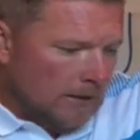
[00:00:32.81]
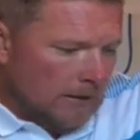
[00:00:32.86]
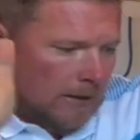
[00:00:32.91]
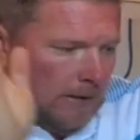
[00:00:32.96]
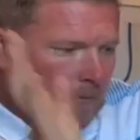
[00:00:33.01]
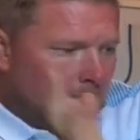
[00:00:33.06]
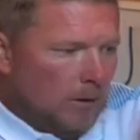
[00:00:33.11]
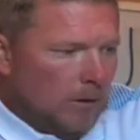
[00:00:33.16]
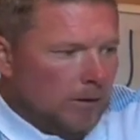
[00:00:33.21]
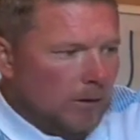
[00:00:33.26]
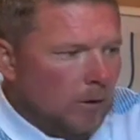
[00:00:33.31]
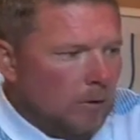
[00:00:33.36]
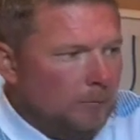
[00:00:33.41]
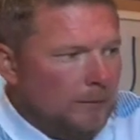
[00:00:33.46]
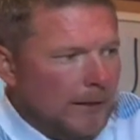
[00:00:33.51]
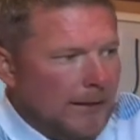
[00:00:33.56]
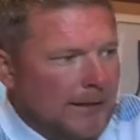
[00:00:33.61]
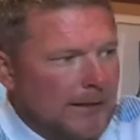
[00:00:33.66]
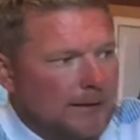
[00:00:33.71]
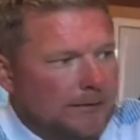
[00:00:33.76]
my golf bag
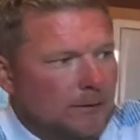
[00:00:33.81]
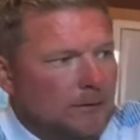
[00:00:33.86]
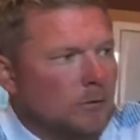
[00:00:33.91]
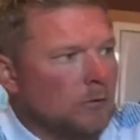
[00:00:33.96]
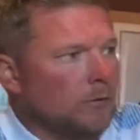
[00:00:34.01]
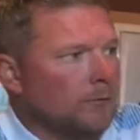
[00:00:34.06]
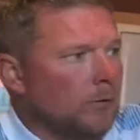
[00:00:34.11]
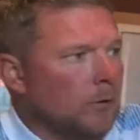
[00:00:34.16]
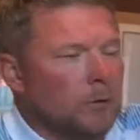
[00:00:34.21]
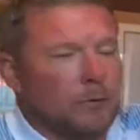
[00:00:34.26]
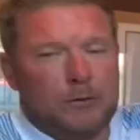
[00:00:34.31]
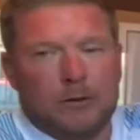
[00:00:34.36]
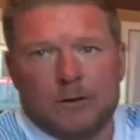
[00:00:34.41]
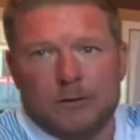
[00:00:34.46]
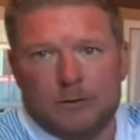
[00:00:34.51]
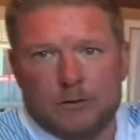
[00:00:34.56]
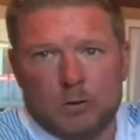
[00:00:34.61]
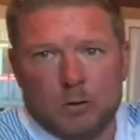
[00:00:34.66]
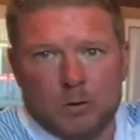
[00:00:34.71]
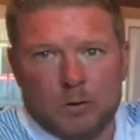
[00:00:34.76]
is a full-size
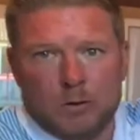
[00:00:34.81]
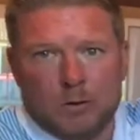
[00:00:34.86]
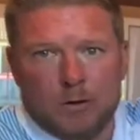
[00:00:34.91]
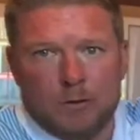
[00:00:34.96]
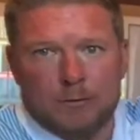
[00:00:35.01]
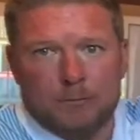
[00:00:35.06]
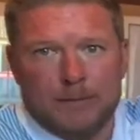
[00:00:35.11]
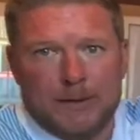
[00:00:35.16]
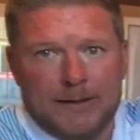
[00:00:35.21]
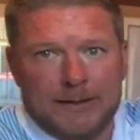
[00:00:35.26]
tour golf bag.